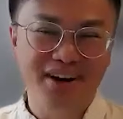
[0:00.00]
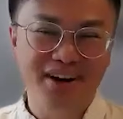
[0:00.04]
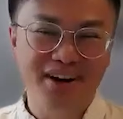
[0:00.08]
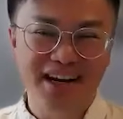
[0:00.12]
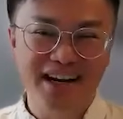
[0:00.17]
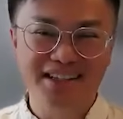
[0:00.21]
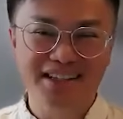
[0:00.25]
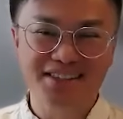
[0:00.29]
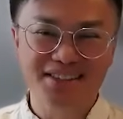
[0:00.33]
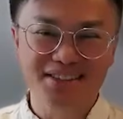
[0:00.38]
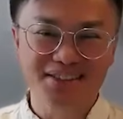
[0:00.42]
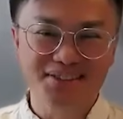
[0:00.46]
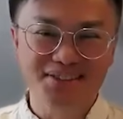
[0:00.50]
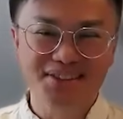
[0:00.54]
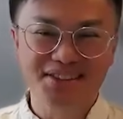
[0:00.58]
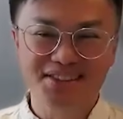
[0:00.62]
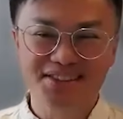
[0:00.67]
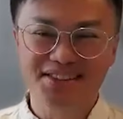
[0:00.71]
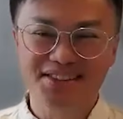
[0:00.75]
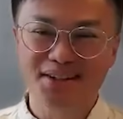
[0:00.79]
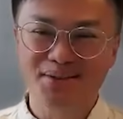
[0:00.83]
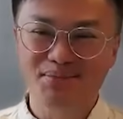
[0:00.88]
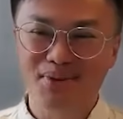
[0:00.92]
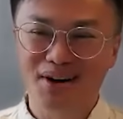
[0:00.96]
and finance
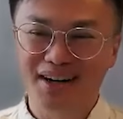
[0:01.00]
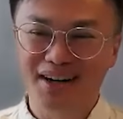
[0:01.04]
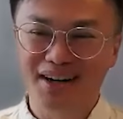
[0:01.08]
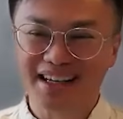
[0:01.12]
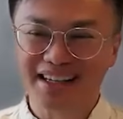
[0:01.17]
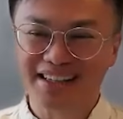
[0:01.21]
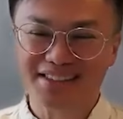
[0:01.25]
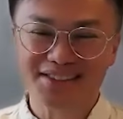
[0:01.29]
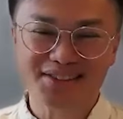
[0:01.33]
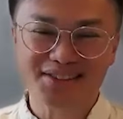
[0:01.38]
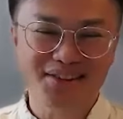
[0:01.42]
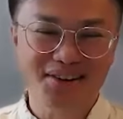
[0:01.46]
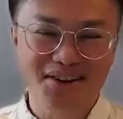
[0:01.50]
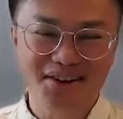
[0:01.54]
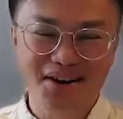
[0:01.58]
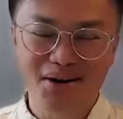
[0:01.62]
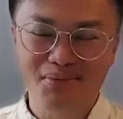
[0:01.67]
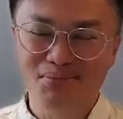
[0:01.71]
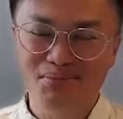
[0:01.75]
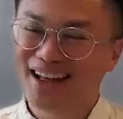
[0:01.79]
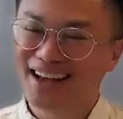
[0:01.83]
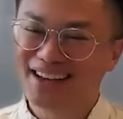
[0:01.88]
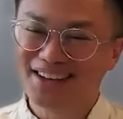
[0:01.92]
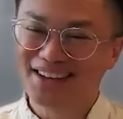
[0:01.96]
solutions in the market. So
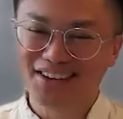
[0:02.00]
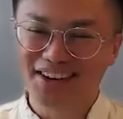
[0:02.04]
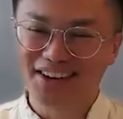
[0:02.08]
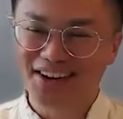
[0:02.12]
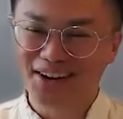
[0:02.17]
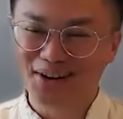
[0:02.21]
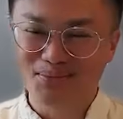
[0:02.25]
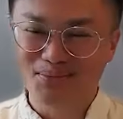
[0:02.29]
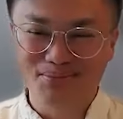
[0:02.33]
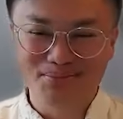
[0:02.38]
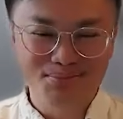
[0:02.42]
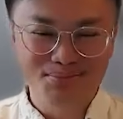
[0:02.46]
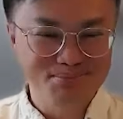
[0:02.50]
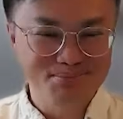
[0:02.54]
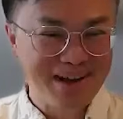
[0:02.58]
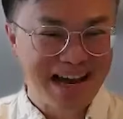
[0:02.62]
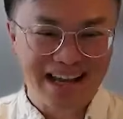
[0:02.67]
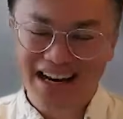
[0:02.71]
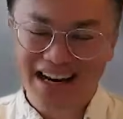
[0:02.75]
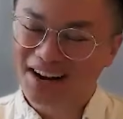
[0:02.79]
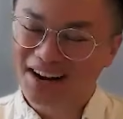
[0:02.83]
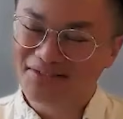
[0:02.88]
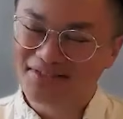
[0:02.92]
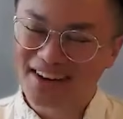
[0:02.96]
I'm glad you're here,
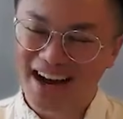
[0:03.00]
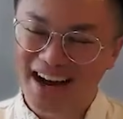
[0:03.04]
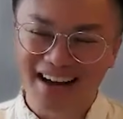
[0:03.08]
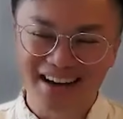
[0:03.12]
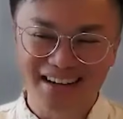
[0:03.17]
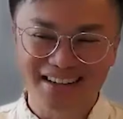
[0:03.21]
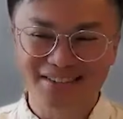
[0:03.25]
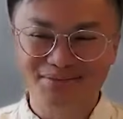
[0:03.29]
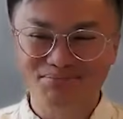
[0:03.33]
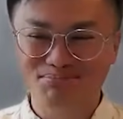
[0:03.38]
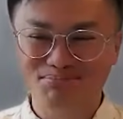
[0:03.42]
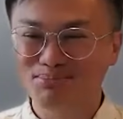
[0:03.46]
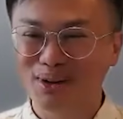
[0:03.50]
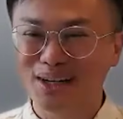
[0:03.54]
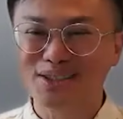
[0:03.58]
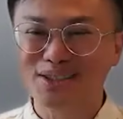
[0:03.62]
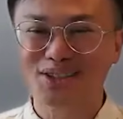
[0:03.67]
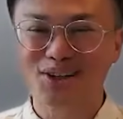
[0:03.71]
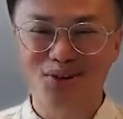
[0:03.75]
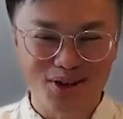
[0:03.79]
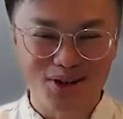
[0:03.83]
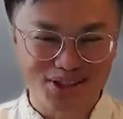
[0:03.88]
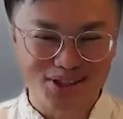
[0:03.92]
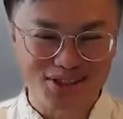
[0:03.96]
Matt. Now I've got a bunch
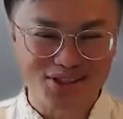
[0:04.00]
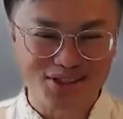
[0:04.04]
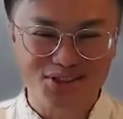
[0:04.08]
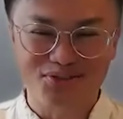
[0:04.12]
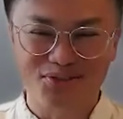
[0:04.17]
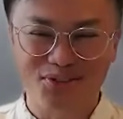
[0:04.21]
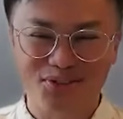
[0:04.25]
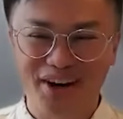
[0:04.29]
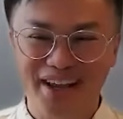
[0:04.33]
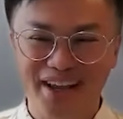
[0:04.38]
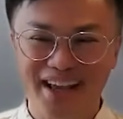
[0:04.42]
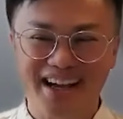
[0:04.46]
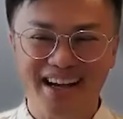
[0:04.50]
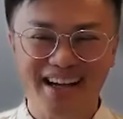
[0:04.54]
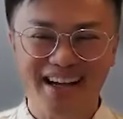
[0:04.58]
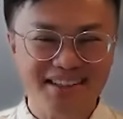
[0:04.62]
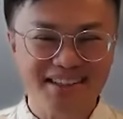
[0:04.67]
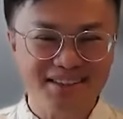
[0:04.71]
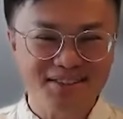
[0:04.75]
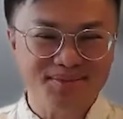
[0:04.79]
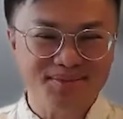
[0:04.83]
of questions for you.